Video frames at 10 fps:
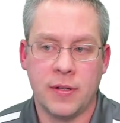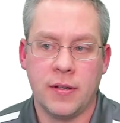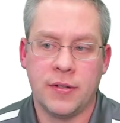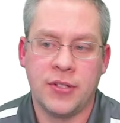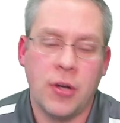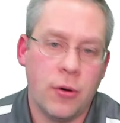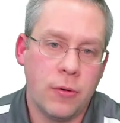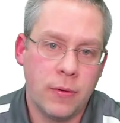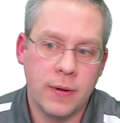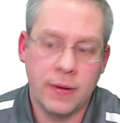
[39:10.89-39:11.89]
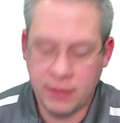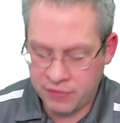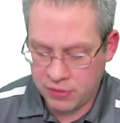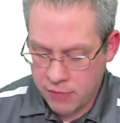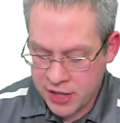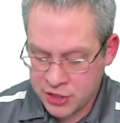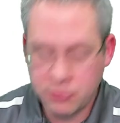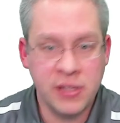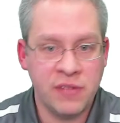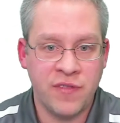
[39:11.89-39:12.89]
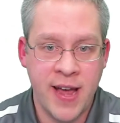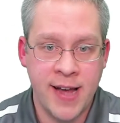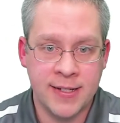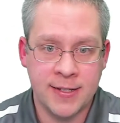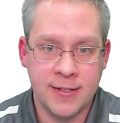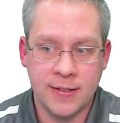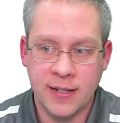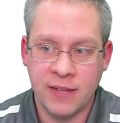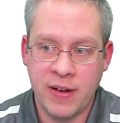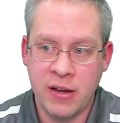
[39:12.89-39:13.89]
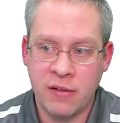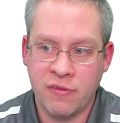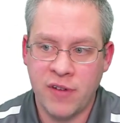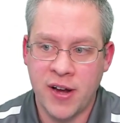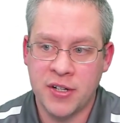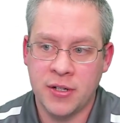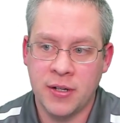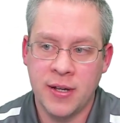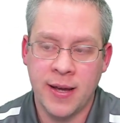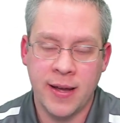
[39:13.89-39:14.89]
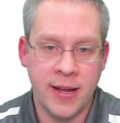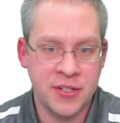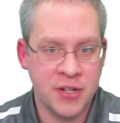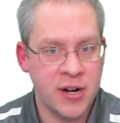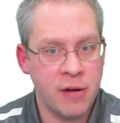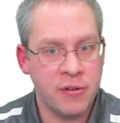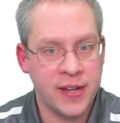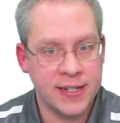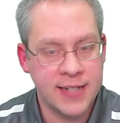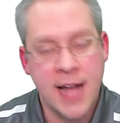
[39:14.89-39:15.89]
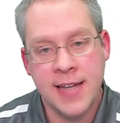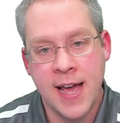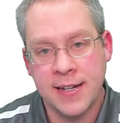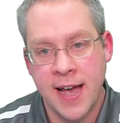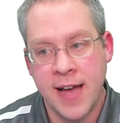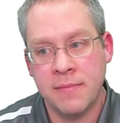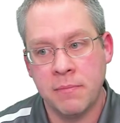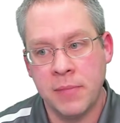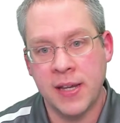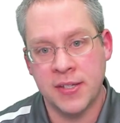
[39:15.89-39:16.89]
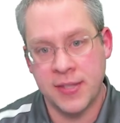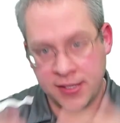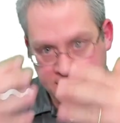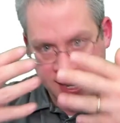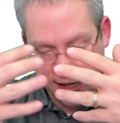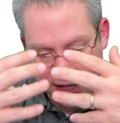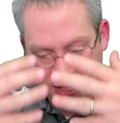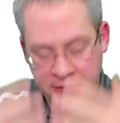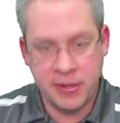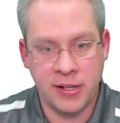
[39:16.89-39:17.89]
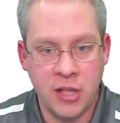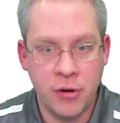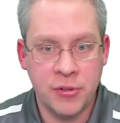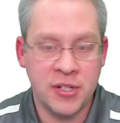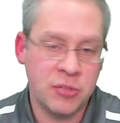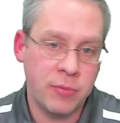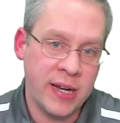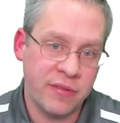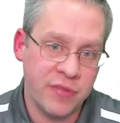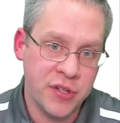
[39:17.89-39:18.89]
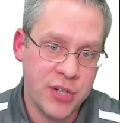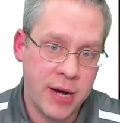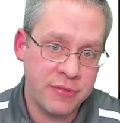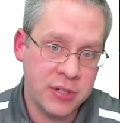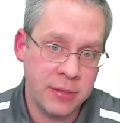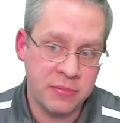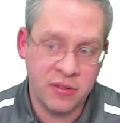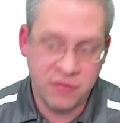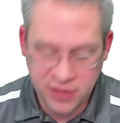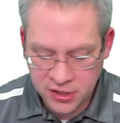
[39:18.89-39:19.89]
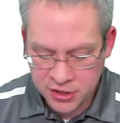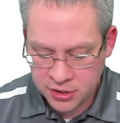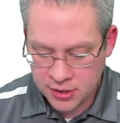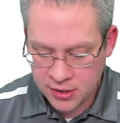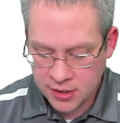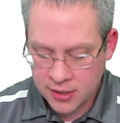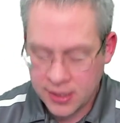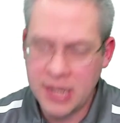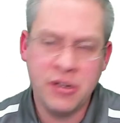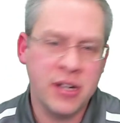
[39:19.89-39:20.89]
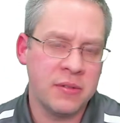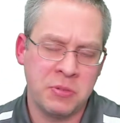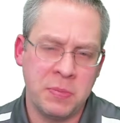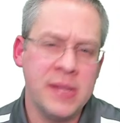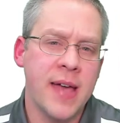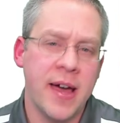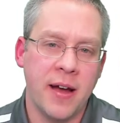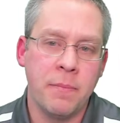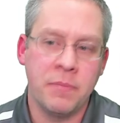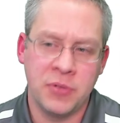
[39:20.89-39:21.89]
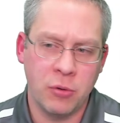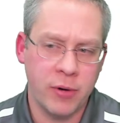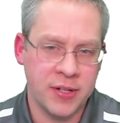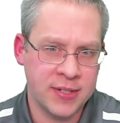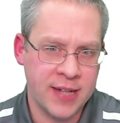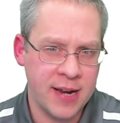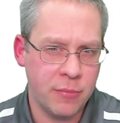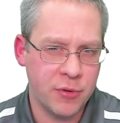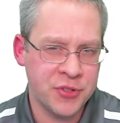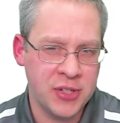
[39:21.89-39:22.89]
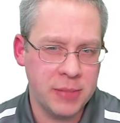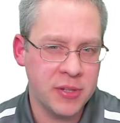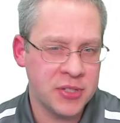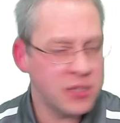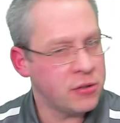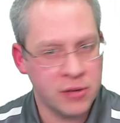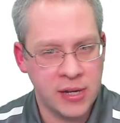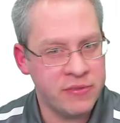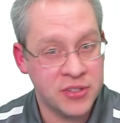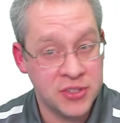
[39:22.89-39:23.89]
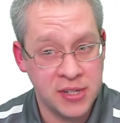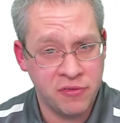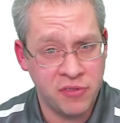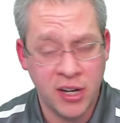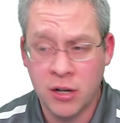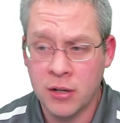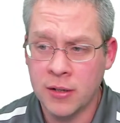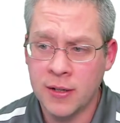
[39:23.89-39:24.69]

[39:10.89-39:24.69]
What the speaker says: So if you watch really fast, if I hit refresh, it started out with like a because the static HTML loads and it's waiting for the JavaScript to finish. And you can speed that up to where it's kind of more seamless and you don't even see a flicker.